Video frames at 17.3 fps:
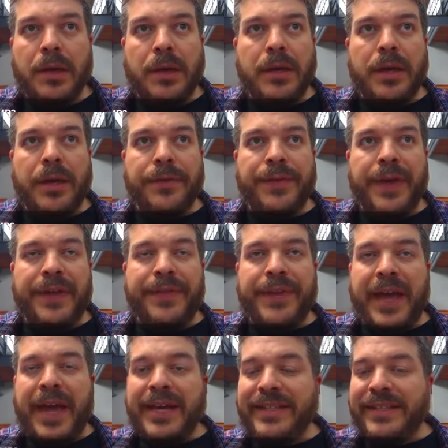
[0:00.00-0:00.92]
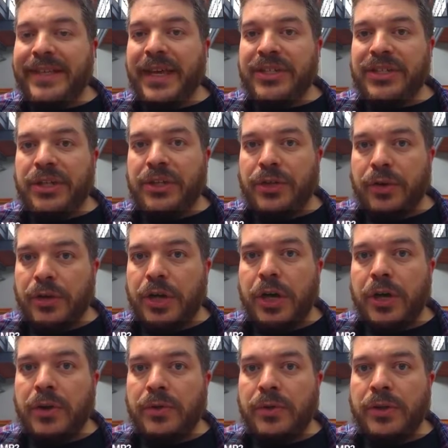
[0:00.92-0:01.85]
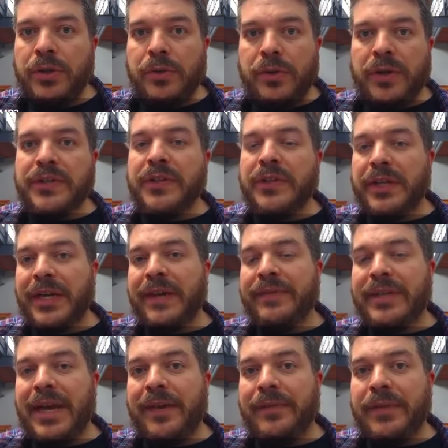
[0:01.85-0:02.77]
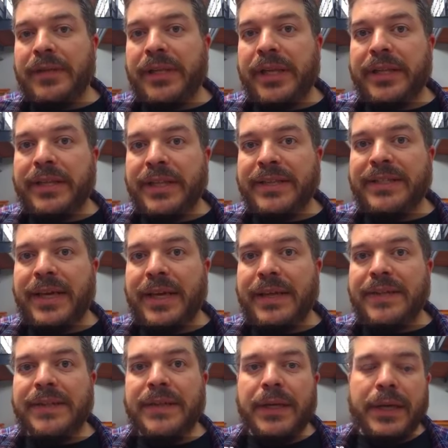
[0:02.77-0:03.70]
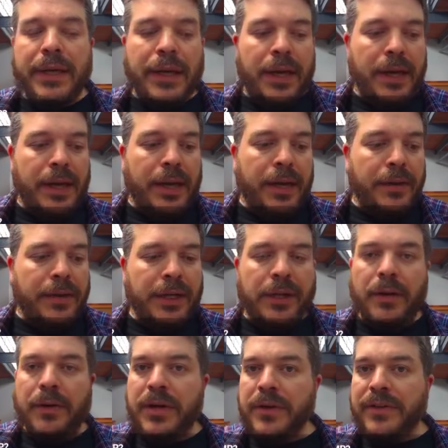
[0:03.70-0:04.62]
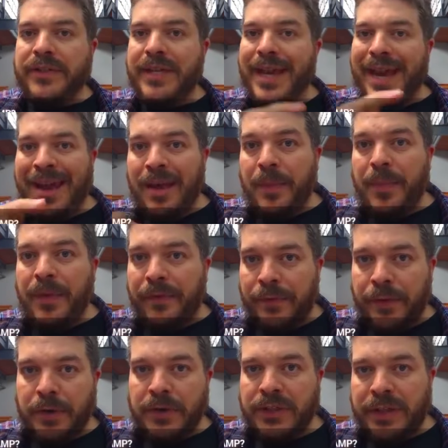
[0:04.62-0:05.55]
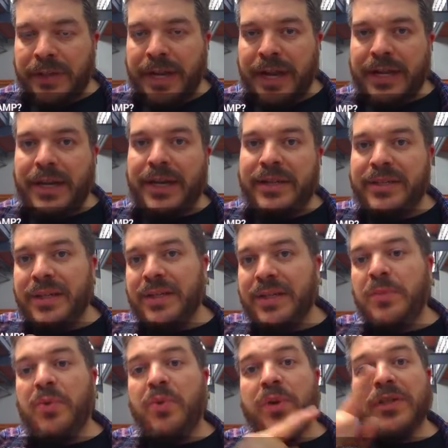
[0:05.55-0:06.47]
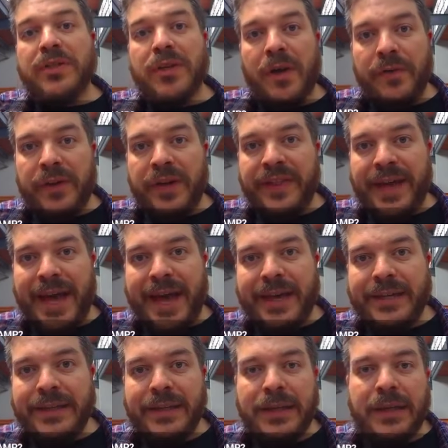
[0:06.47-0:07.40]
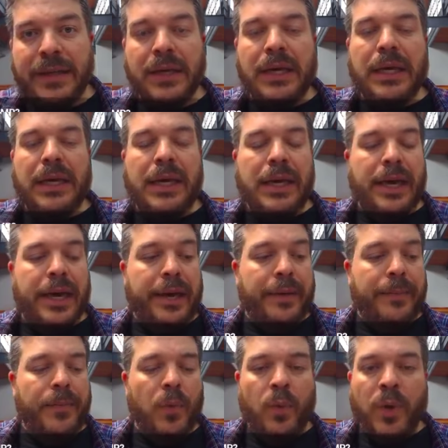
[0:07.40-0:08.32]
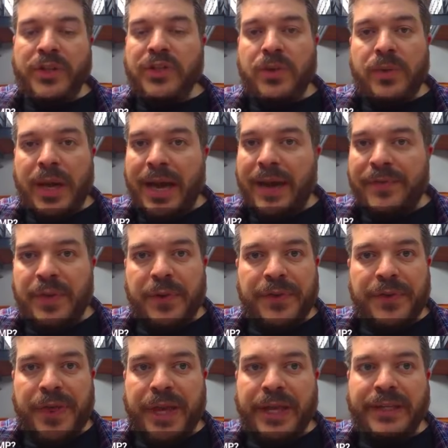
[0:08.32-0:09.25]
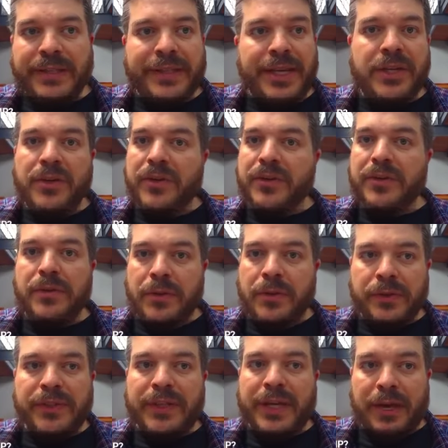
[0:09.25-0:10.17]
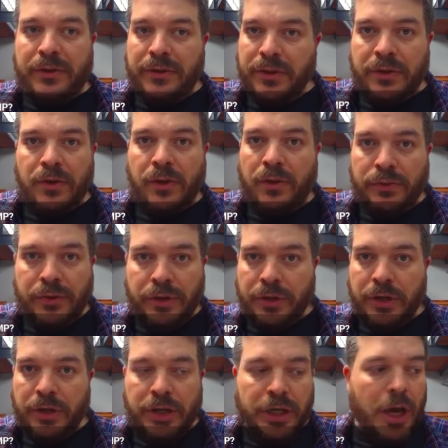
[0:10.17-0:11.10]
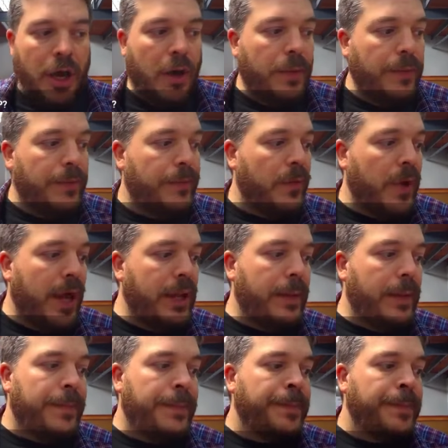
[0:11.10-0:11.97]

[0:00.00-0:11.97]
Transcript: the head section of your code, you're also going to have a link that says, here's the AMP version of that content that points over to that. Once you have those things, then you're solid, you're golden, you're good to go, right?